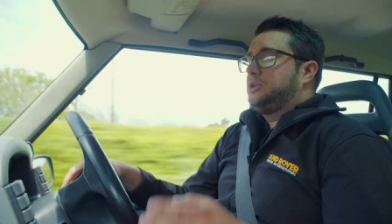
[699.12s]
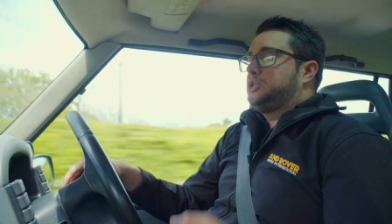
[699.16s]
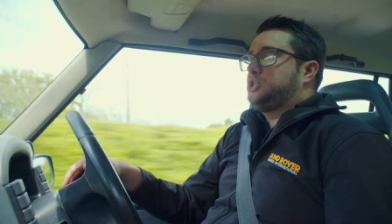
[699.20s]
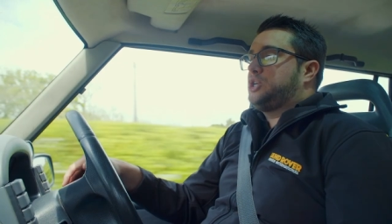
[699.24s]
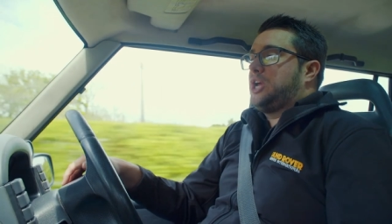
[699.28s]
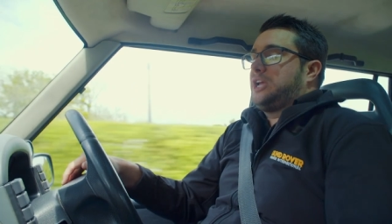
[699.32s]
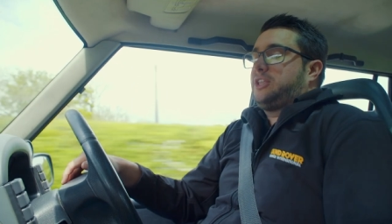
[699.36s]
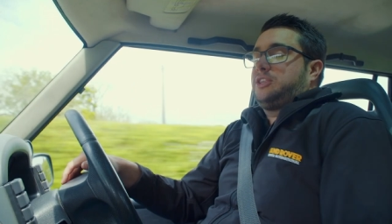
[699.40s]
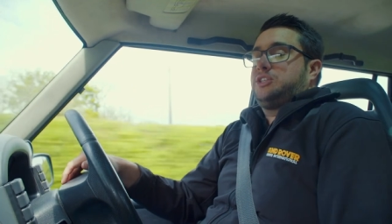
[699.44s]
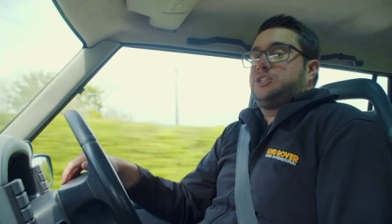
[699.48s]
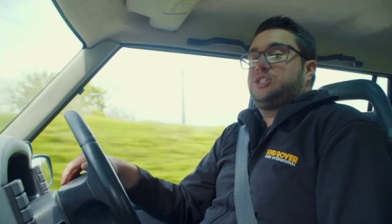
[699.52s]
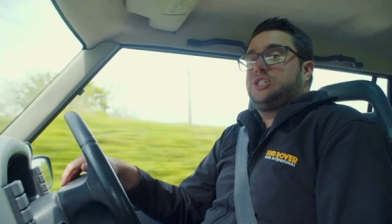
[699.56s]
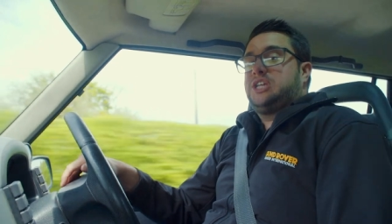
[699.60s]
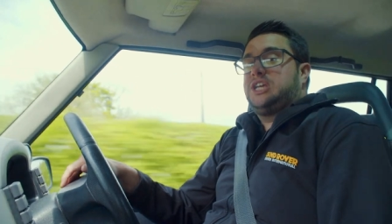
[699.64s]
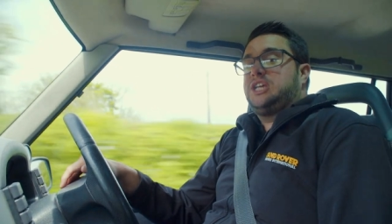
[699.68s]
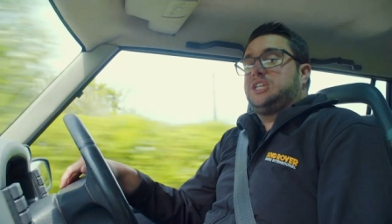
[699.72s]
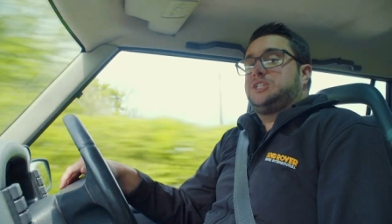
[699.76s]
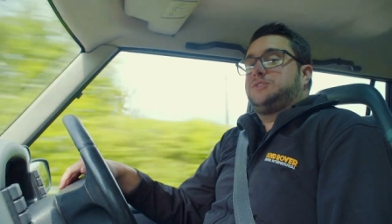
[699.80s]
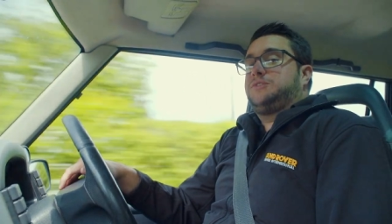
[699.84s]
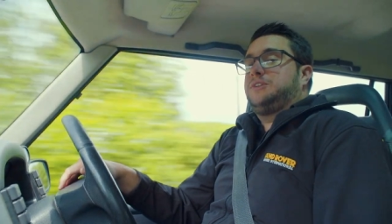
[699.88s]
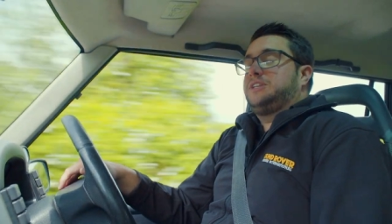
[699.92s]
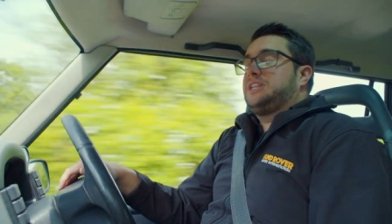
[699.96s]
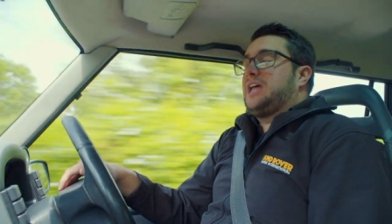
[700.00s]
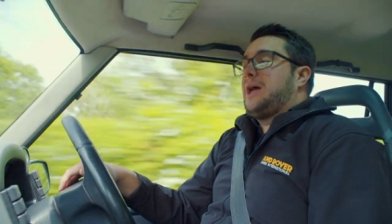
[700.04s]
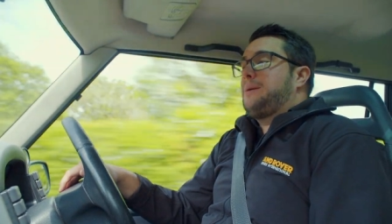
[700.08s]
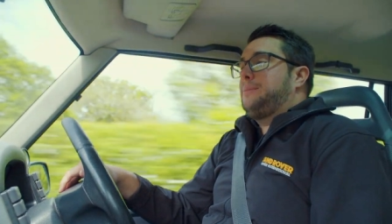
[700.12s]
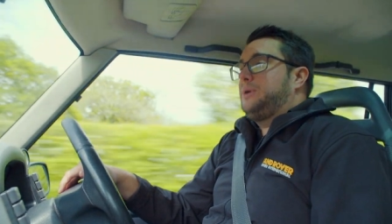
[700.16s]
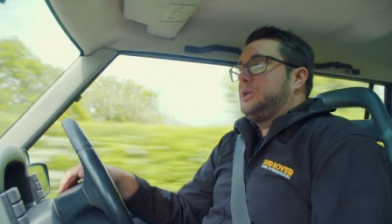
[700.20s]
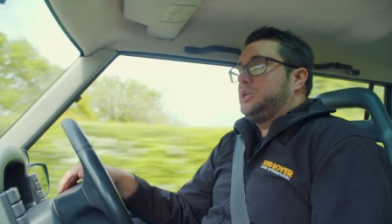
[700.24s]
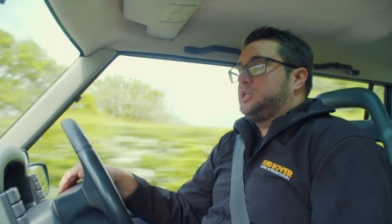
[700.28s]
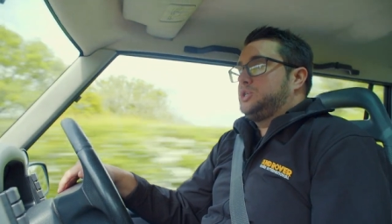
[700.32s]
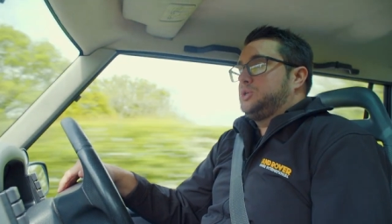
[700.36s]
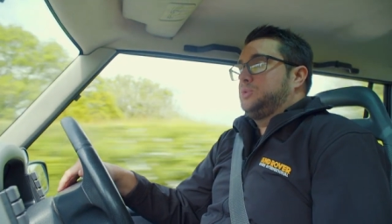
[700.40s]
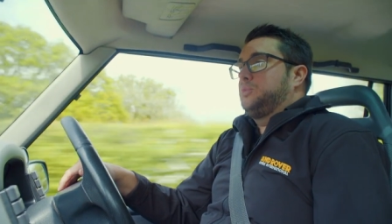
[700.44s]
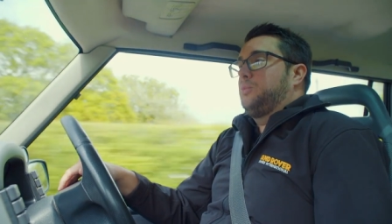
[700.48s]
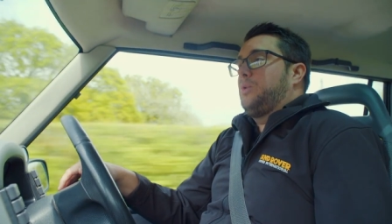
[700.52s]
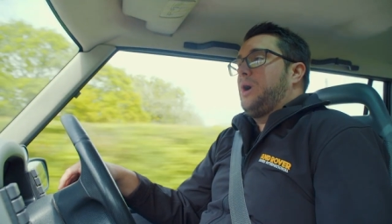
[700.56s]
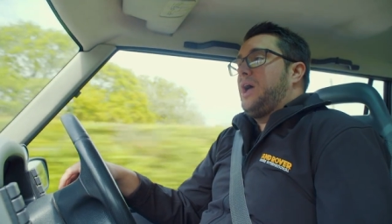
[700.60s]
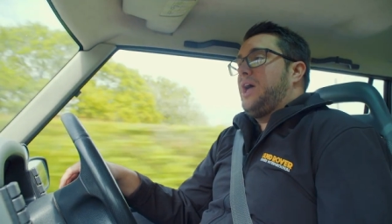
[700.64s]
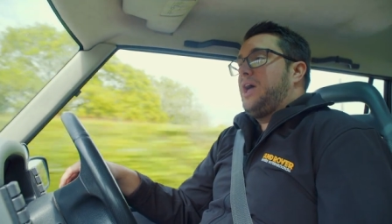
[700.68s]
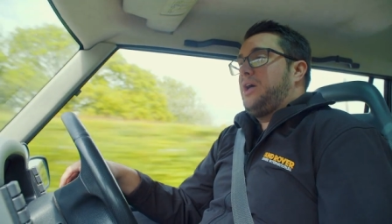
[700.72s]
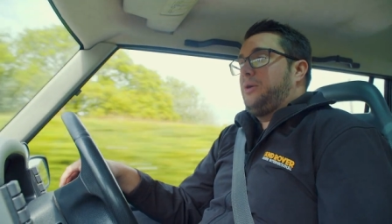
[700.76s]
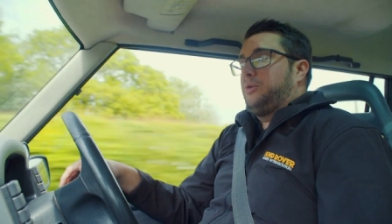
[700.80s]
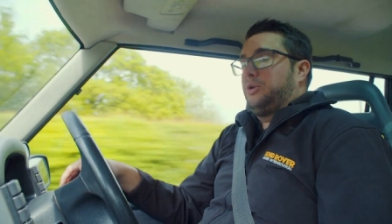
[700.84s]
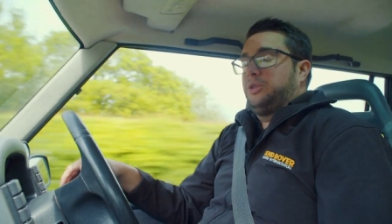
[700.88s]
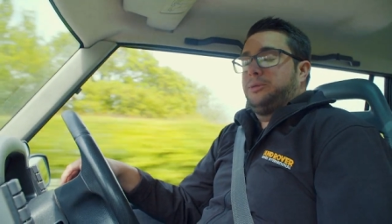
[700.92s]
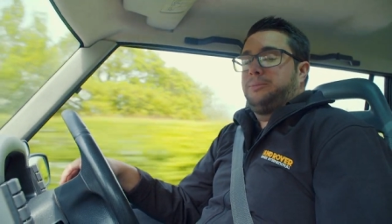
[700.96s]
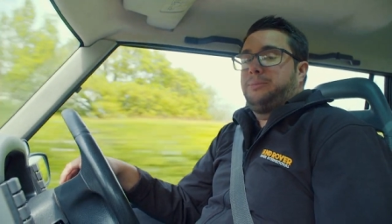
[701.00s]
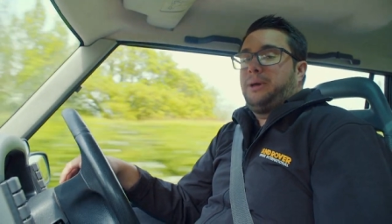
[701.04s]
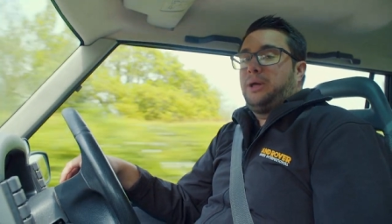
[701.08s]
Check the seats for damage and
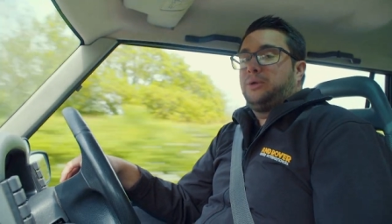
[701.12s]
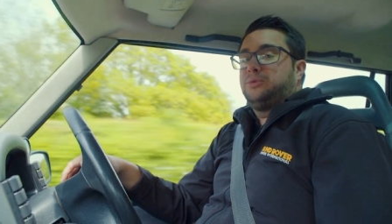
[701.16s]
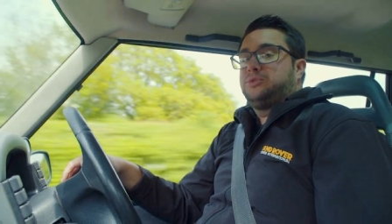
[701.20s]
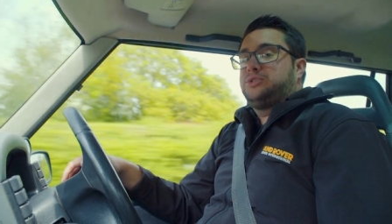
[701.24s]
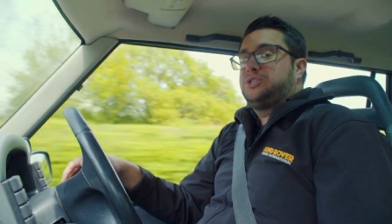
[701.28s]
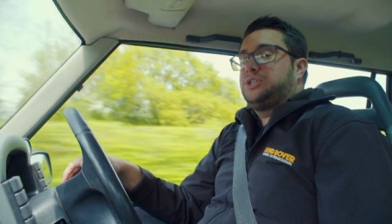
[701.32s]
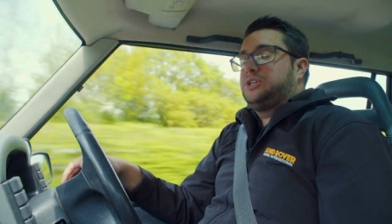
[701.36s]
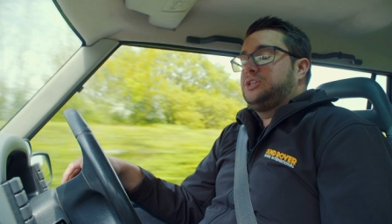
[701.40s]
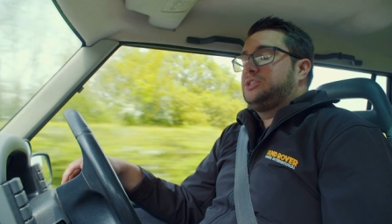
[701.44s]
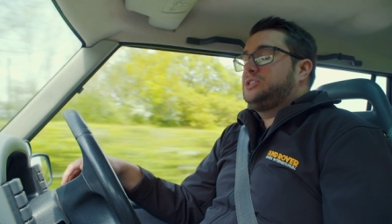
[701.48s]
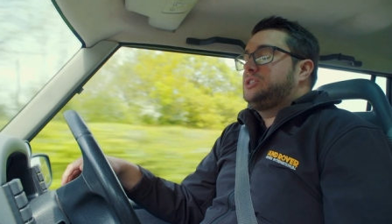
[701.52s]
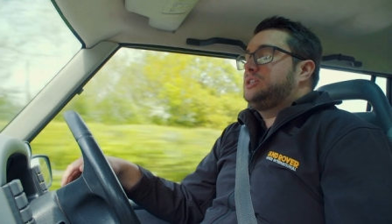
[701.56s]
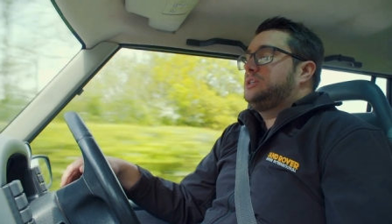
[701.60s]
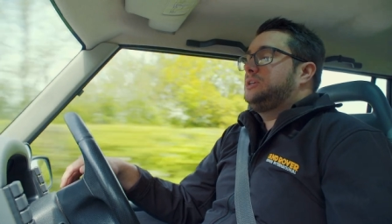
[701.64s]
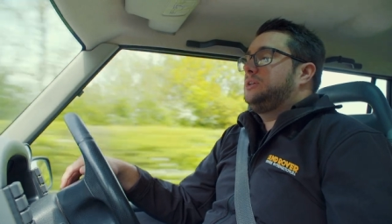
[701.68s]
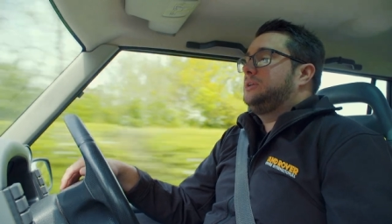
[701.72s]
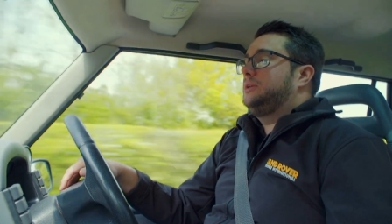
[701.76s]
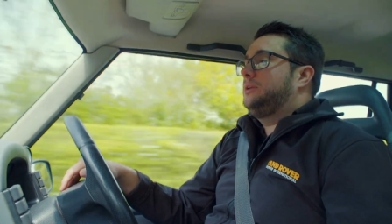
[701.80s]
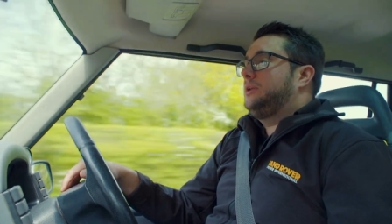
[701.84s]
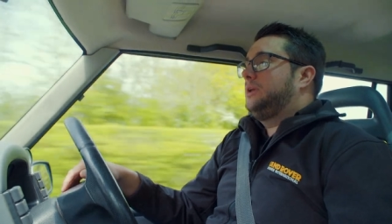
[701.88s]
wear on the bolsters.